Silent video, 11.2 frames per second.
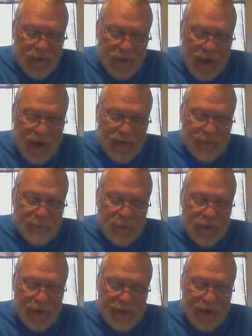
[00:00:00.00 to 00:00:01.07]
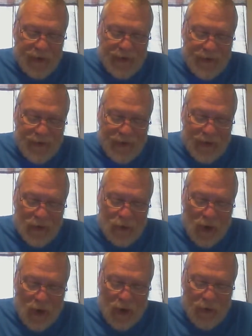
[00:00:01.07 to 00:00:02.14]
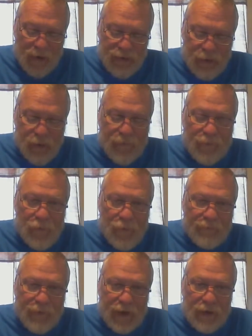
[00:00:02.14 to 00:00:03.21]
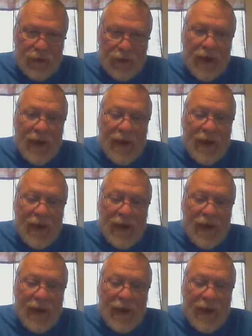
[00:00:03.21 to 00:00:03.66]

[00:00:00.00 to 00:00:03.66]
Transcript: hath put it in their hearts to fulfill